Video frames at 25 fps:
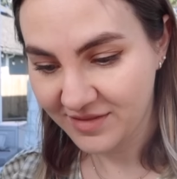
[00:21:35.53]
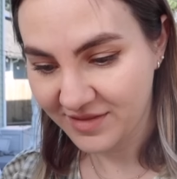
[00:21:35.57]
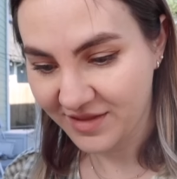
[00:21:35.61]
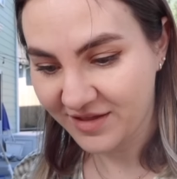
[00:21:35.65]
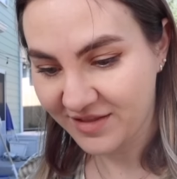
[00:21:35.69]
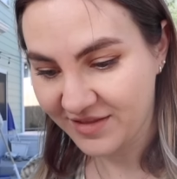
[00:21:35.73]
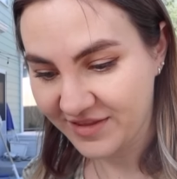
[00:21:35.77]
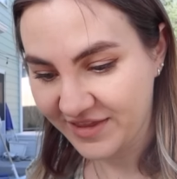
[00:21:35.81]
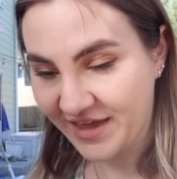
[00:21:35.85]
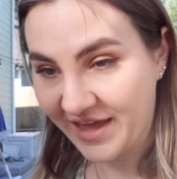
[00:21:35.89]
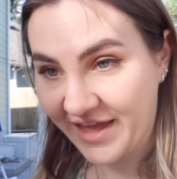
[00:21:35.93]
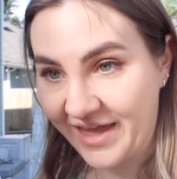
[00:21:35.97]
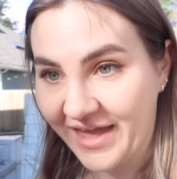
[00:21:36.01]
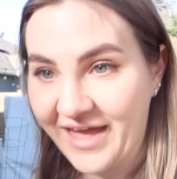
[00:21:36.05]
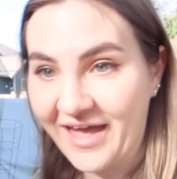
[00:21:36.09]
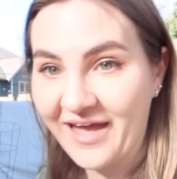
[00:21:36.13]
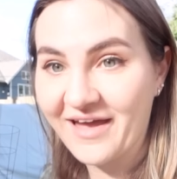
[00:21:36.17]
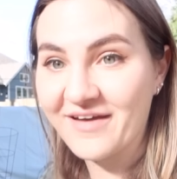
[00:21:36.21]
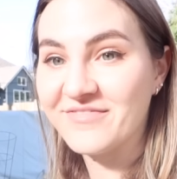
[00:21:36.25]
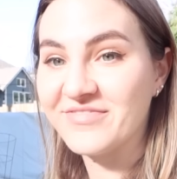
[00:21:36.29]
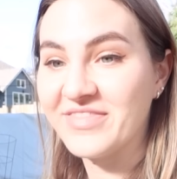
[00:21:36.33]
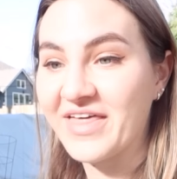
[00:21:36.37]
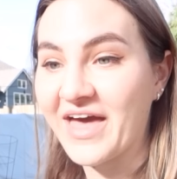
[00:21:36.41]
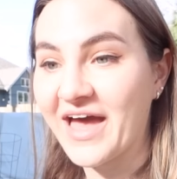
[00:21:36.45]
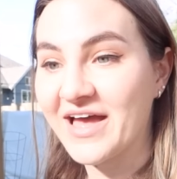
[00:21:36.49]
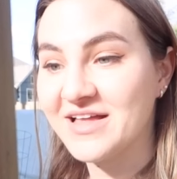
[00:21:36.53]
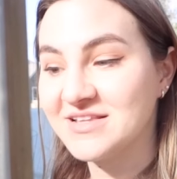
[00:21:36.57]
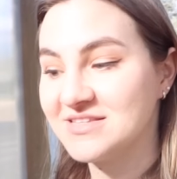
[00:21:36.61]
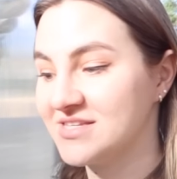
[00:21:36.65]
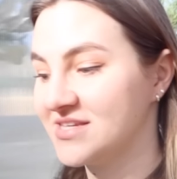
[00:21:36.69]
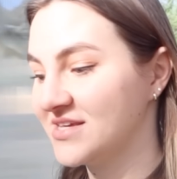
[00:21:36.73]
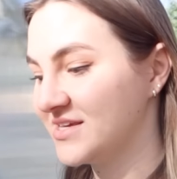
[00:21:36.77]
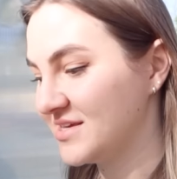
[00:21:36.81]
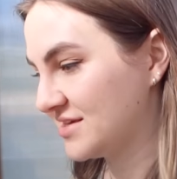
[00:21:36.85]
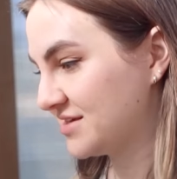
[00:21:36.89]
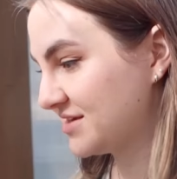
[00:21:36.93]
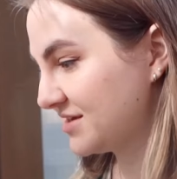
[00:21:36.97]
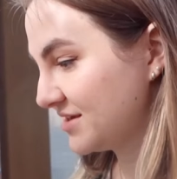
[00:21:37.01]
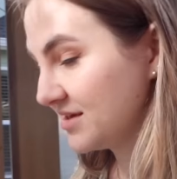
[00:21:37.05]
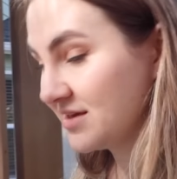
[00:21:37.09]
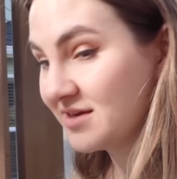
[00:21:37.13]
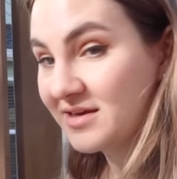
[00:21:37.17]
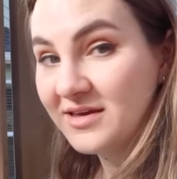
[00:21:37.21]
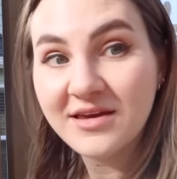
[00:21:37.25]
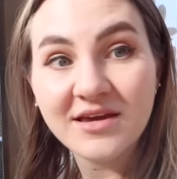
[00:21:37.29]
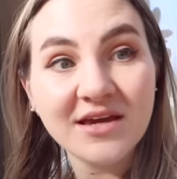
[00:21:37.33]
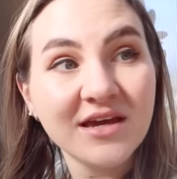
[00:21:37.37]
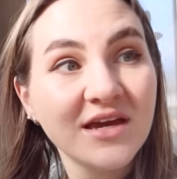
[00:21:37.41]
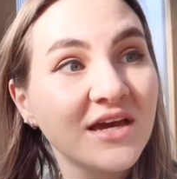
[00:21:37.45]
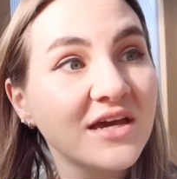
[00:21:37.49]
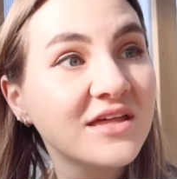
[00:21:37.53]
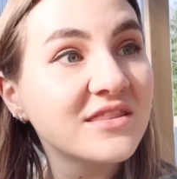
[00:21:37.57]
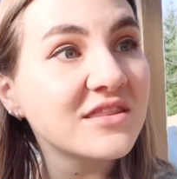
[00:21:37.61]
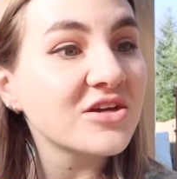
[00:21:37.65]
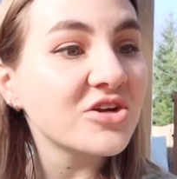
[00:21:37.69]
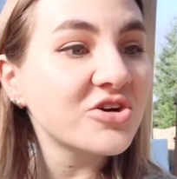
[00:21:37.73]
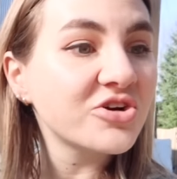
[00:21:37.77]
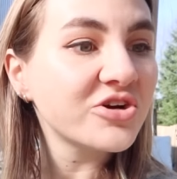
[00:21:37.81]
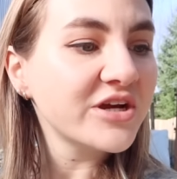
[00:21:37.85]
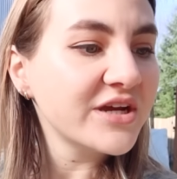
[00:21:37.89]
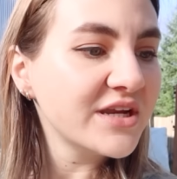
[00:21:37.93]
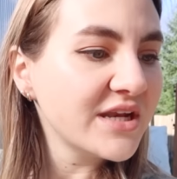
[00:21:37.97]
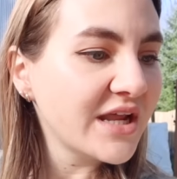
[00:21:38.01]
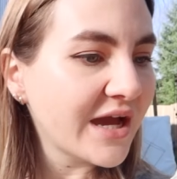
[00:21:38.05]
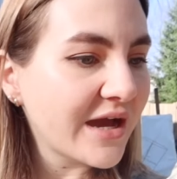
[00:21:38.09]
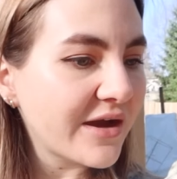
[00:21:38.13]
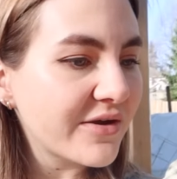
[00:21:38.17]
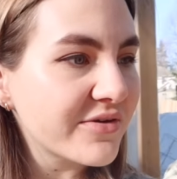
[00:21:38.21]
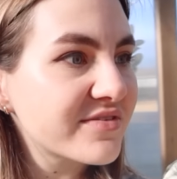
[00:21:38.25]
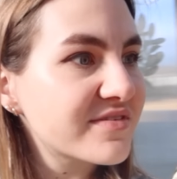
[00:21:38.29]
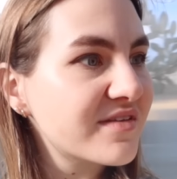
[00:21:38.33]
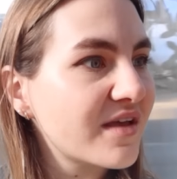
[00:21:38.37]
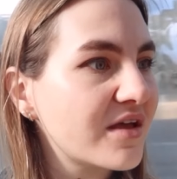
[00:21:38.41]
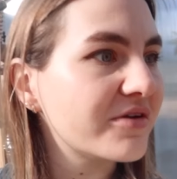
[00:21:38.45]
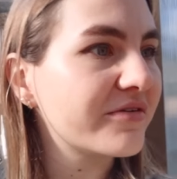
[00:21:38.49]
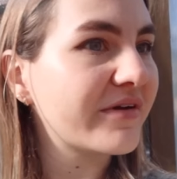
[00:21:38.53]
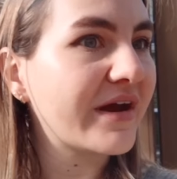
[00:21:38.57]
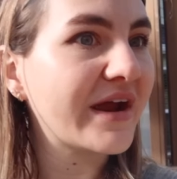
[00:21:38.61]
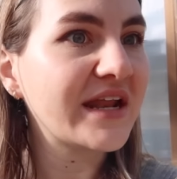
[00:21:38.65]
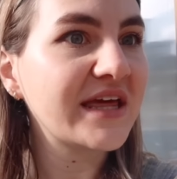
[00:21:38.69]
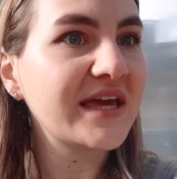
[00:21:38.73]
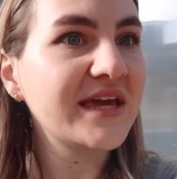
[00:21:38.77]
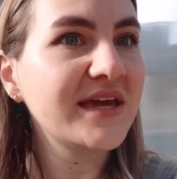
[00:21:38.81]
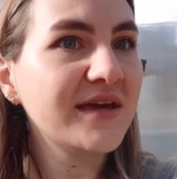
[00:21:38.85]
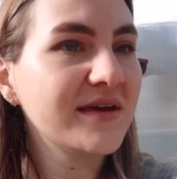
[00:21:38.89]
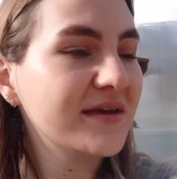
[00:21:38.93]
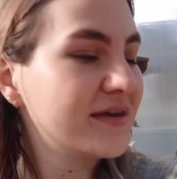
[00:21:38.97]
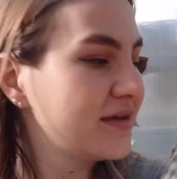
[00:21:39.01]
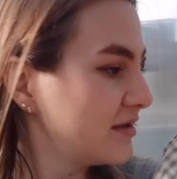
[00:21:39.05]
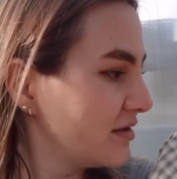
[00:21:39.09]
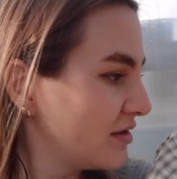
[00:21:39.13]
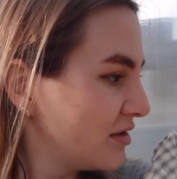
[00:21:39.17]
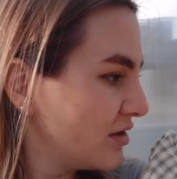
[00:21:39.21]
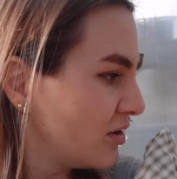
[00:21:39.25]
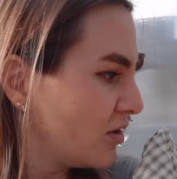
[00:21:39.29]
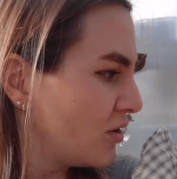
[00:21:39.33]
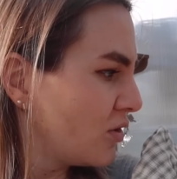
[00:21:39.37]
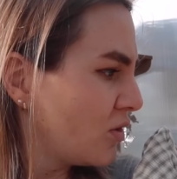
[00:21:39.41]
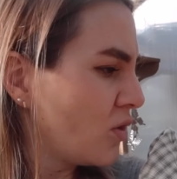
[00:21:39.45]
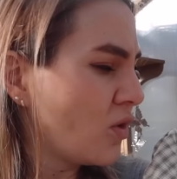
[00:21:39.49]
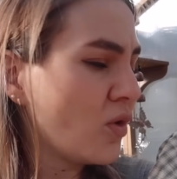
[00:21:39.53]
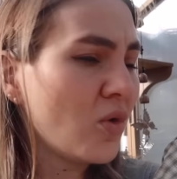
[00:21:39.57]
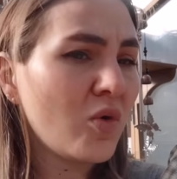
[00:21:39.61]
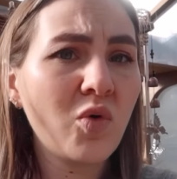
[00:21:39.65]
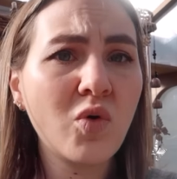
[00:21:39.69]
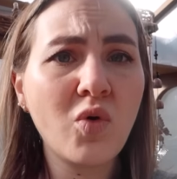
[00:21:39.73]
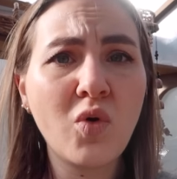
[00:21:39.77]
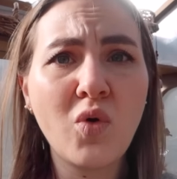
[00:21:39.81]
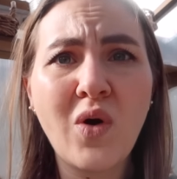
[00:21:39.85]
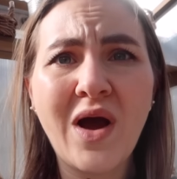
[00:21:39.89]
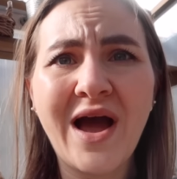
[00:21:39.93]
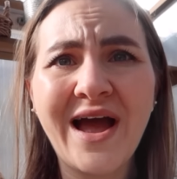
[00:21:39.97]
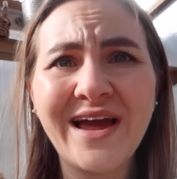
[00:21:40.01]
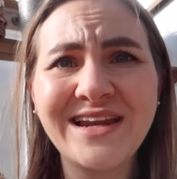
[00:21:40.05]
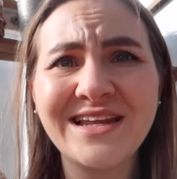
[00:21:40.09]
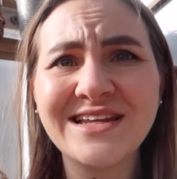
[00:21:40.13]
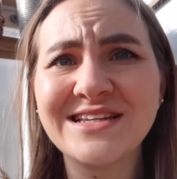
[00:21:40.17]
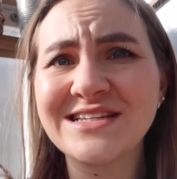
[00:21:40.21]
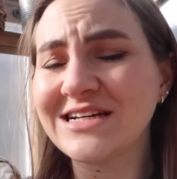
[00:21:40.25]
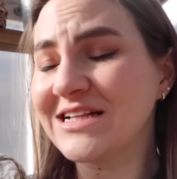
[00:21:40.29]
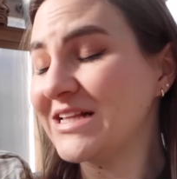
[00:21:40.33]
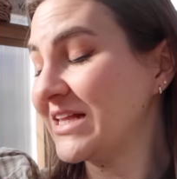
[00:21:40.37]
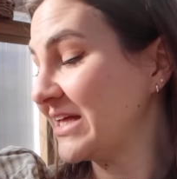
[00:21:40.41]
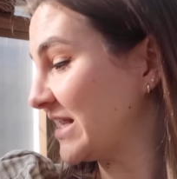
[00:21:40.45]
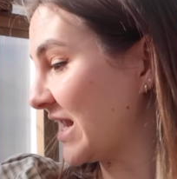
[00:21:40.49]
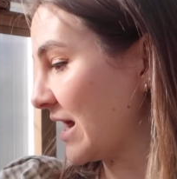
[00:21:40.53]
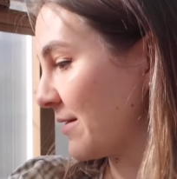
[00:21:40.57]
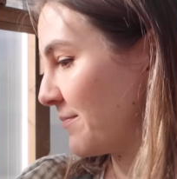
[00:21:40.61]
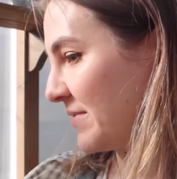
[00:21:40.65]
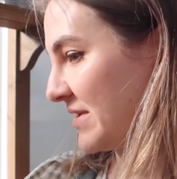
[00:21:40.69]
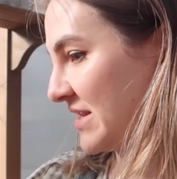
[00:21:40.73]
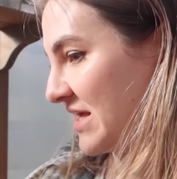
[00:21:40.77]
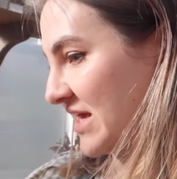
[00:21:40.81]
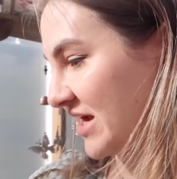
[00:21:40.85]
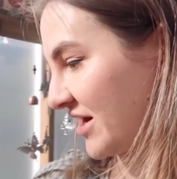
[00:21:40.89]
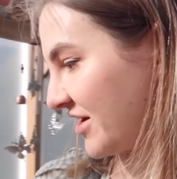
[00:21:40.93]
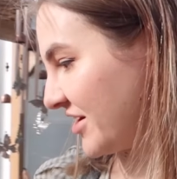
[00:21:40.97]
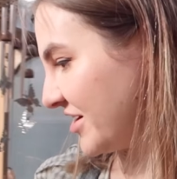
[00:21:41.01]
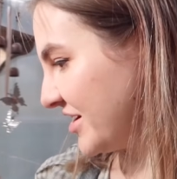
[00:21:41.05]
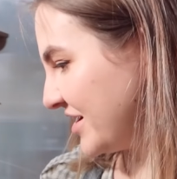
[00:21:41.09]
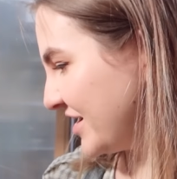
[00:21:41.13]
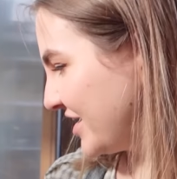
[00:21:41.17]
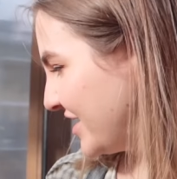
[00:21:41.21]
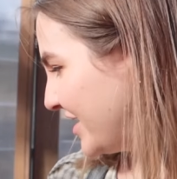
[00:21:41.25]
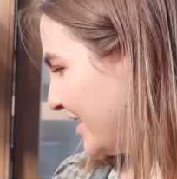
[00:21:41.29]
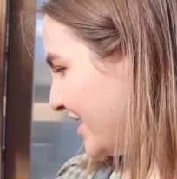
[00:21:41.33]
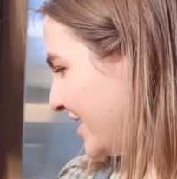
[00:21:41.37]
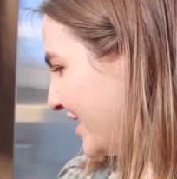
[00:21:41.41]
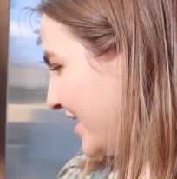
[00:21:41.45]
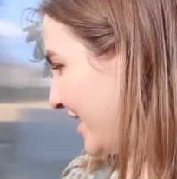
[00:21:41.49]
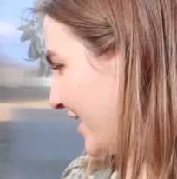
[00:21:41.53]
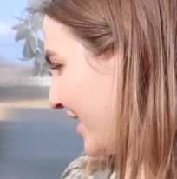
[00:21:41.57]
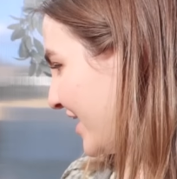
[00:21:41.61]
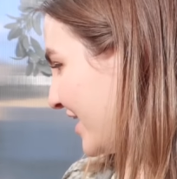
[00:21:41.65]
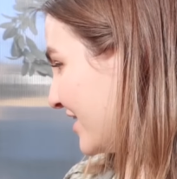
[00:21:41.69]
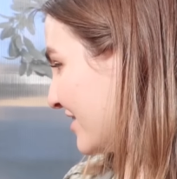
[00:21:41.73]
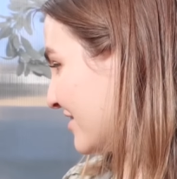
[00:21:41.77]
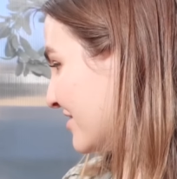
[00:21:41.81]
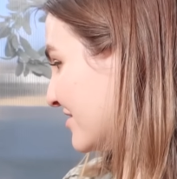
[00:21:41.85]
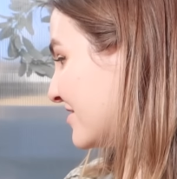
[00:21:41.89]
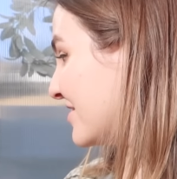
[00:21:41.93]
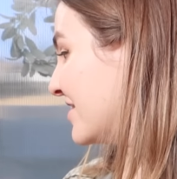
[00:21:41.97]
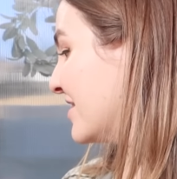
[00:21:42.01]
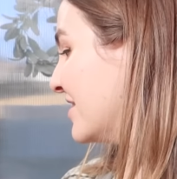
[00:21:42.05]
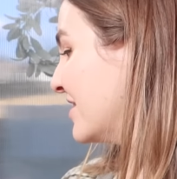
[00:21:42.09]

Luckily I have that in the greenhouse already. Ooh, I need to clean up in here. It is